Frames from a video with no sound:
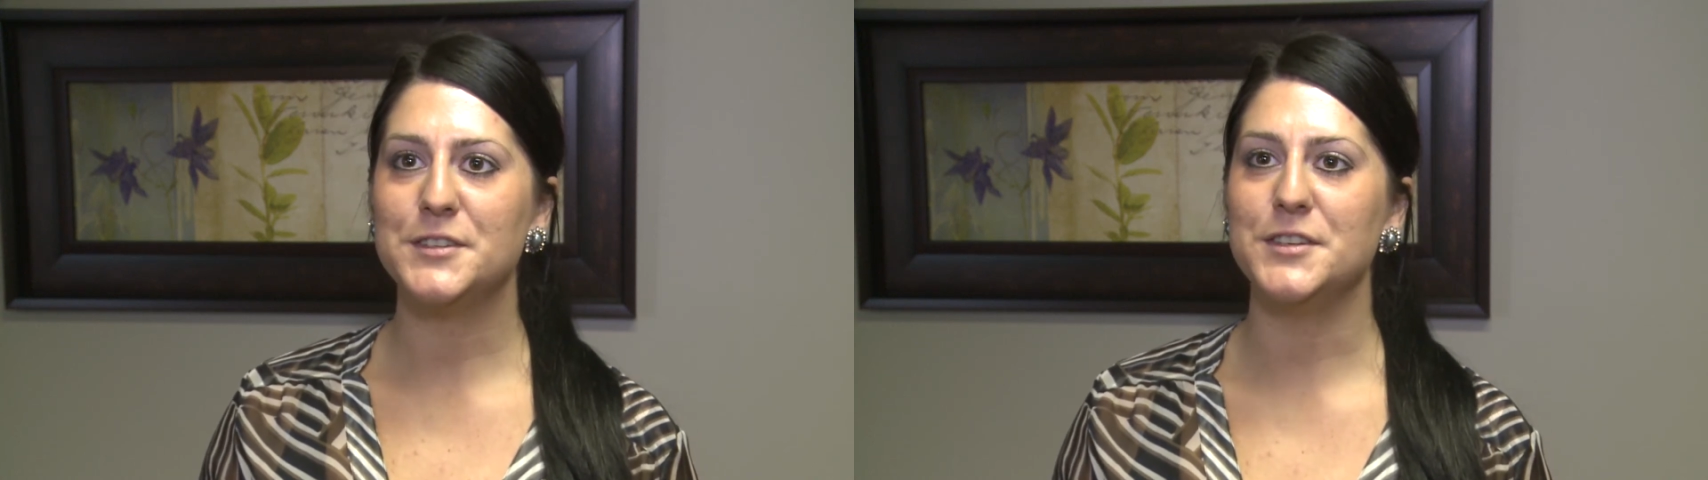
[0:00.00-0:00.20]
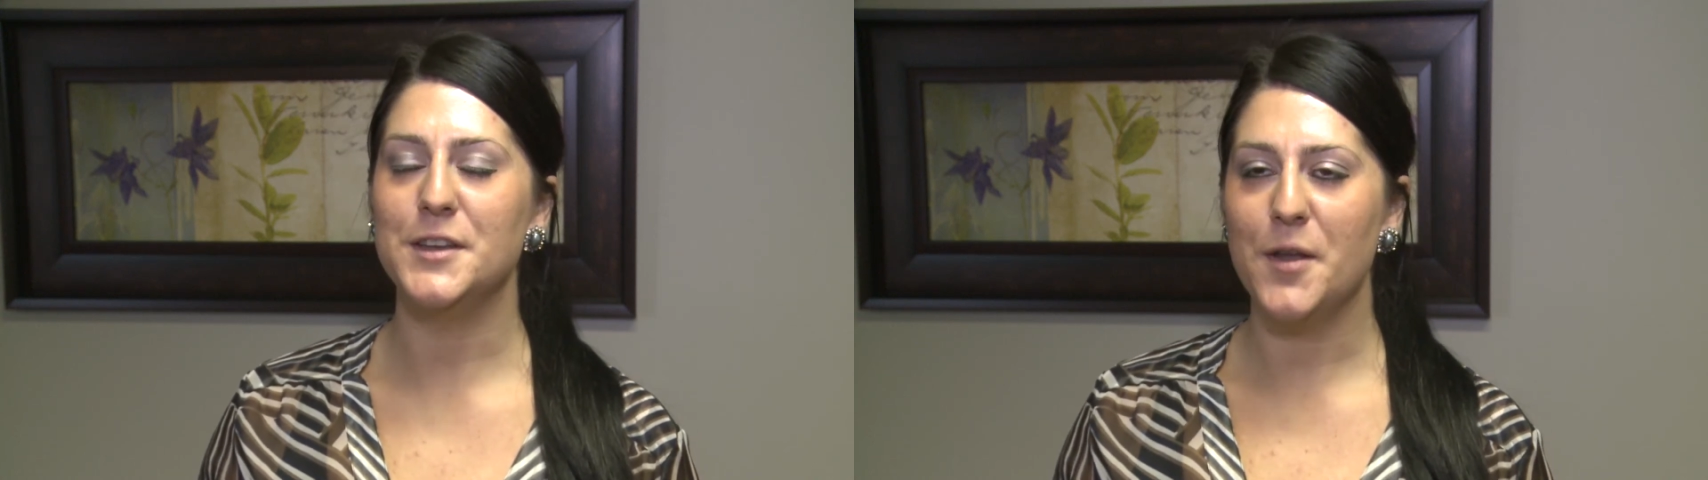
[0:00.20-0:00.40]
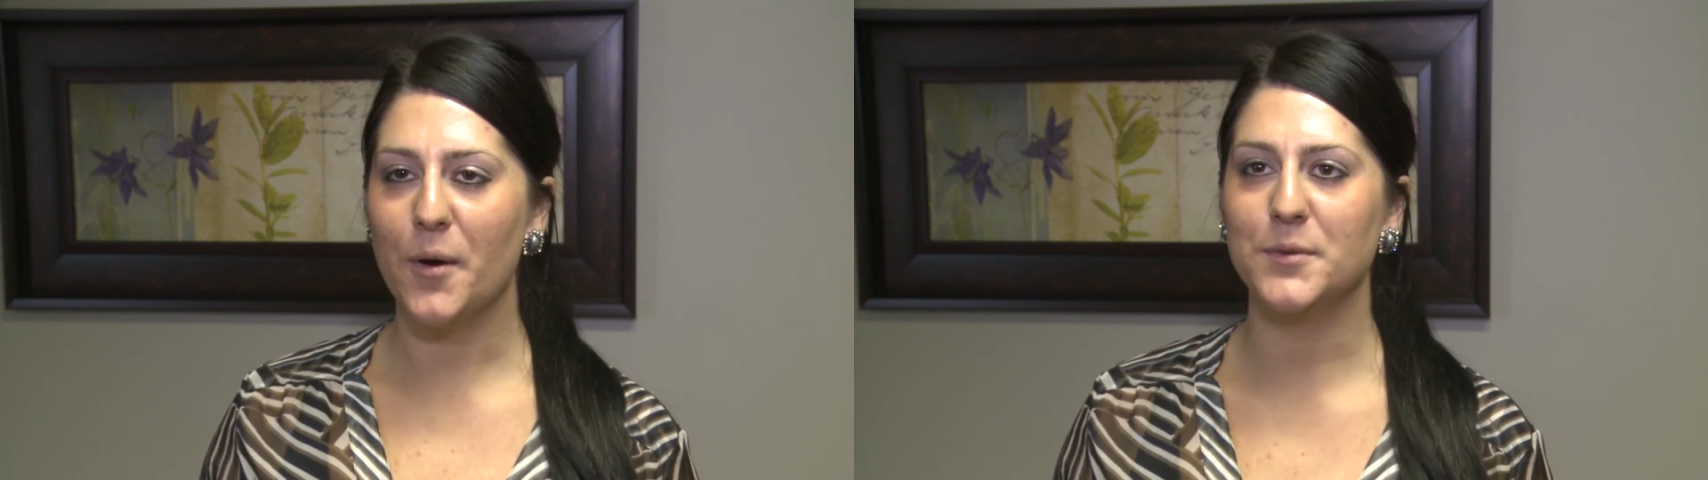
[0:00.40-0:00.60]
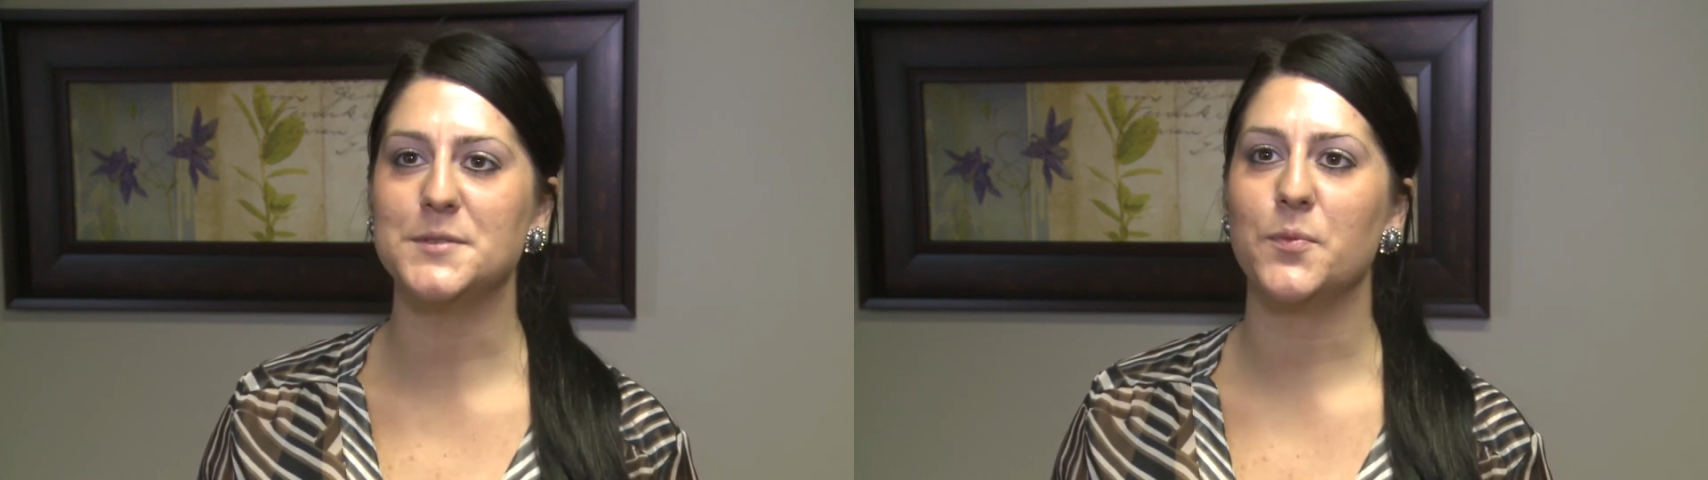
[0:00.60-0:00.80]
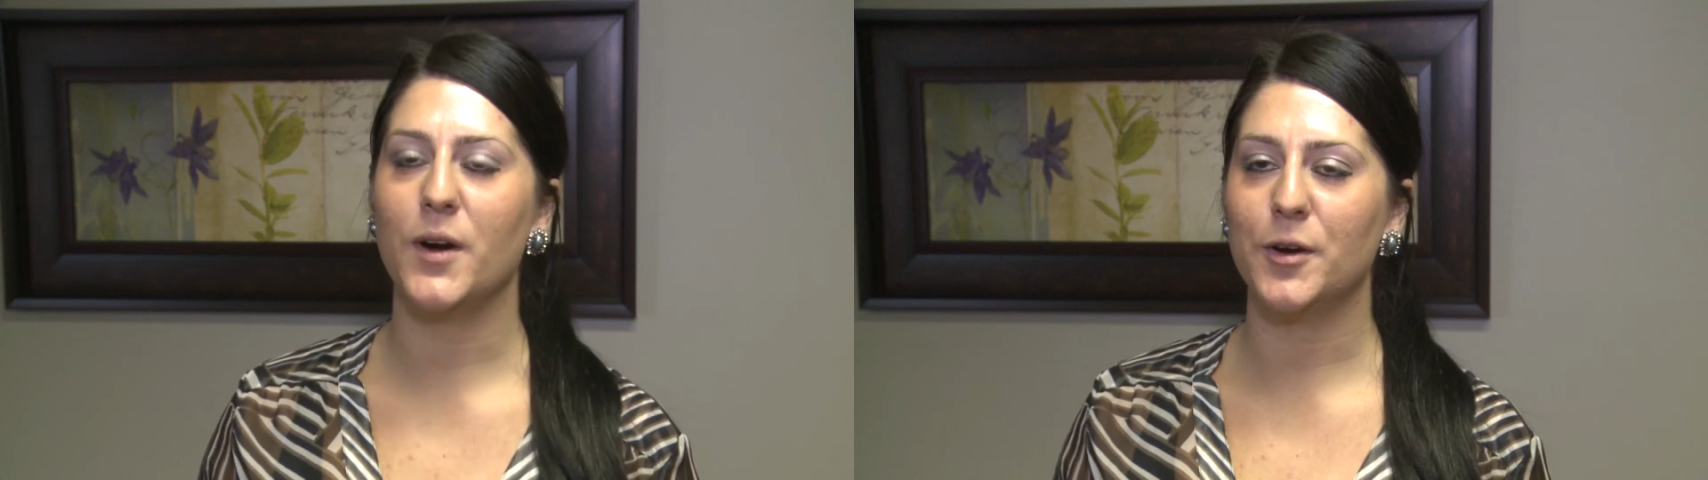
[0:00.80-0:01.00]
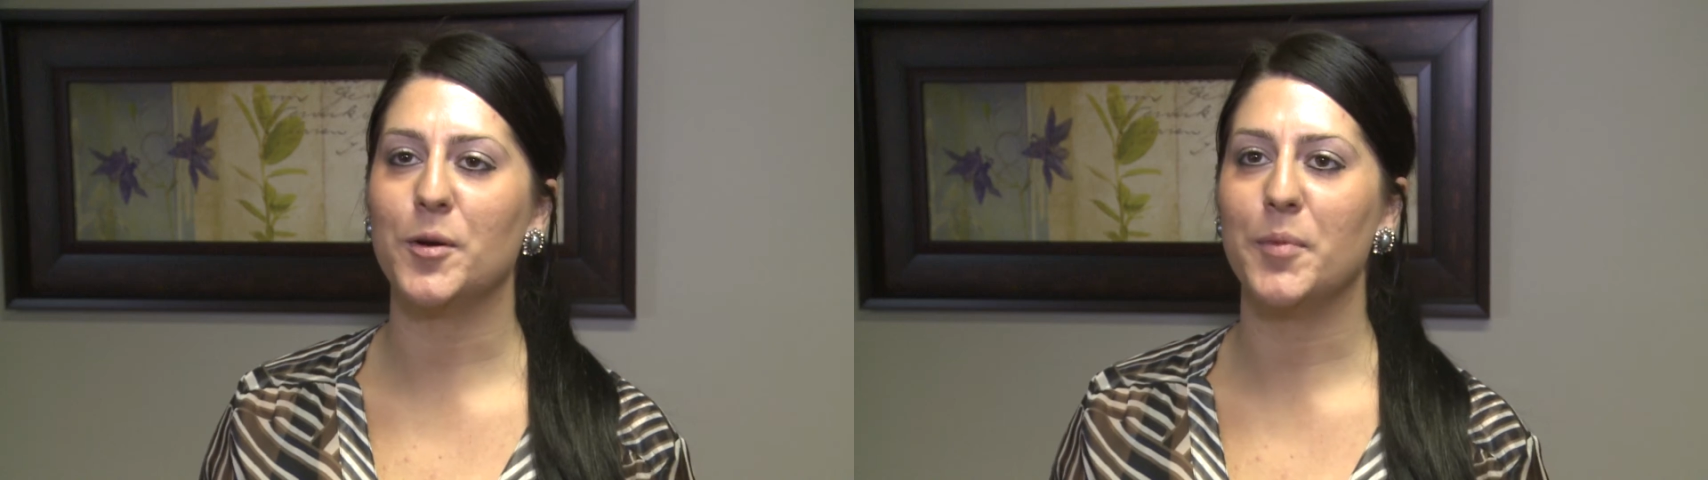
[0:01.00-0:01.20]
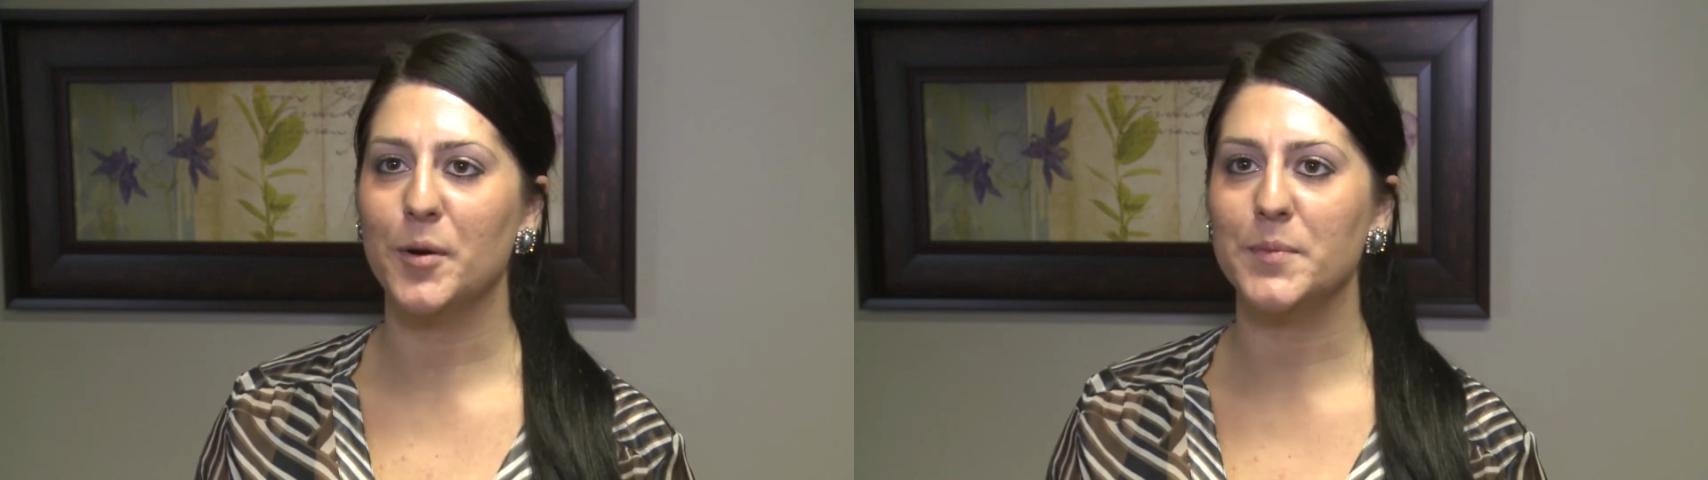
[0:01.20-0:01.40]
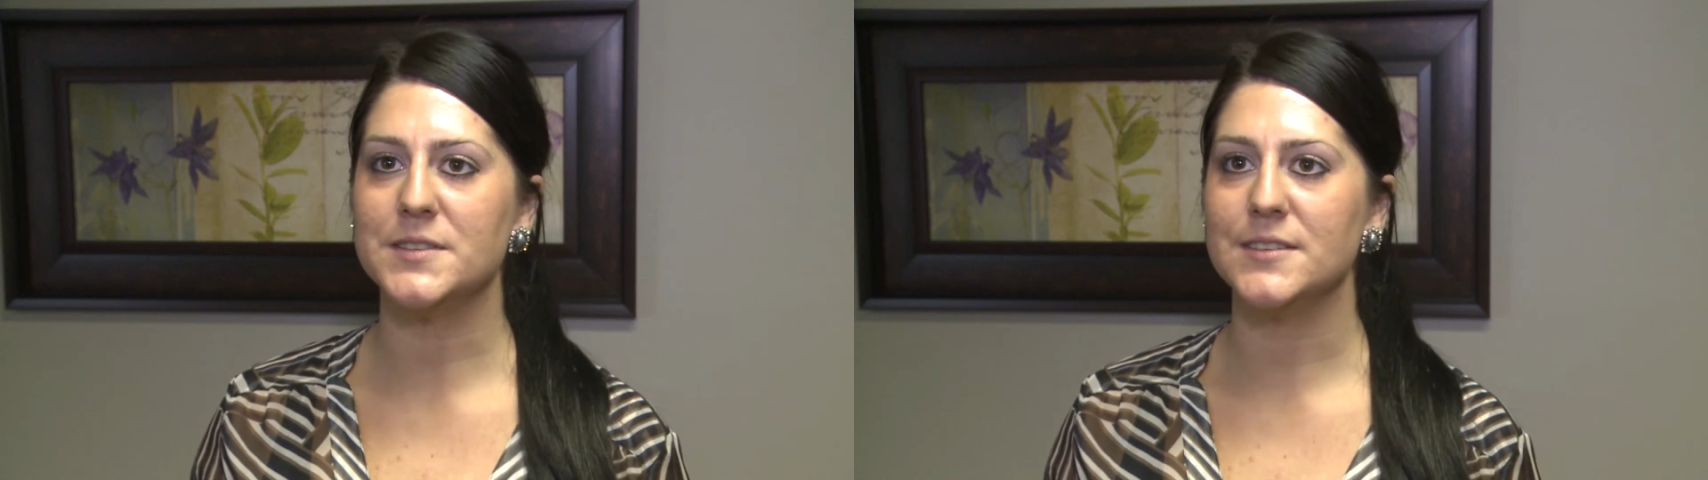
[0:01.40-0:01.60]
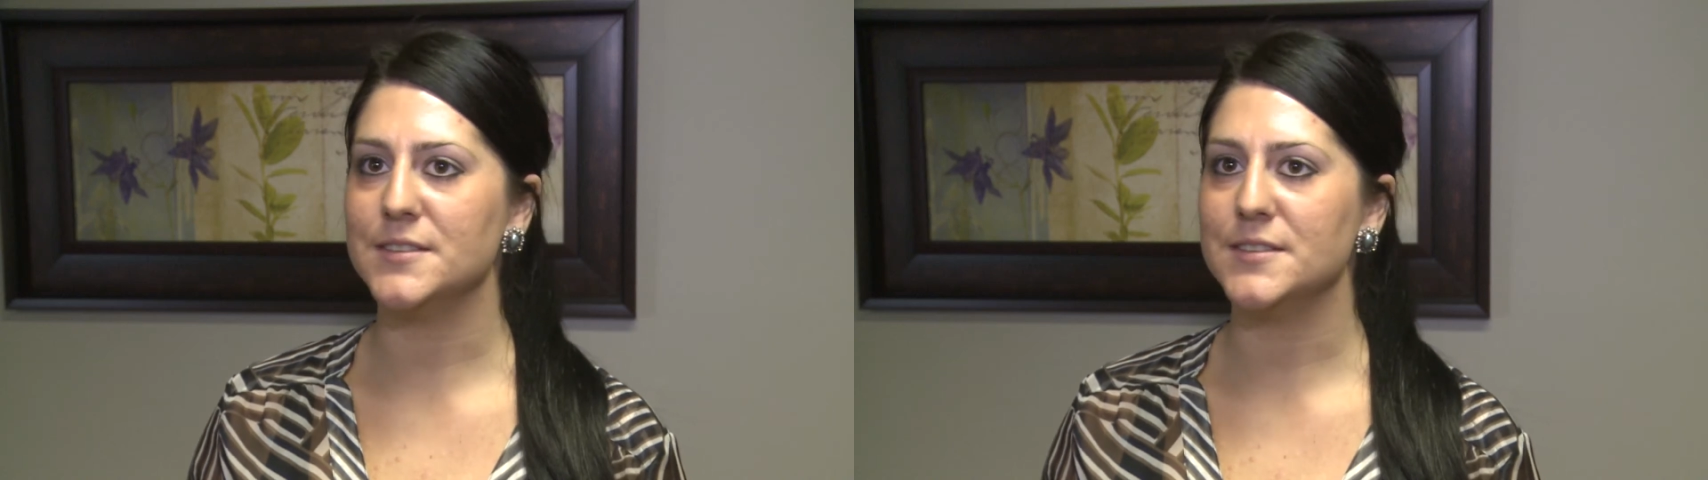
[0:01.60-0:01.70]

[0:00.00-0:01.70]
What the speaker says: She knows what her purpose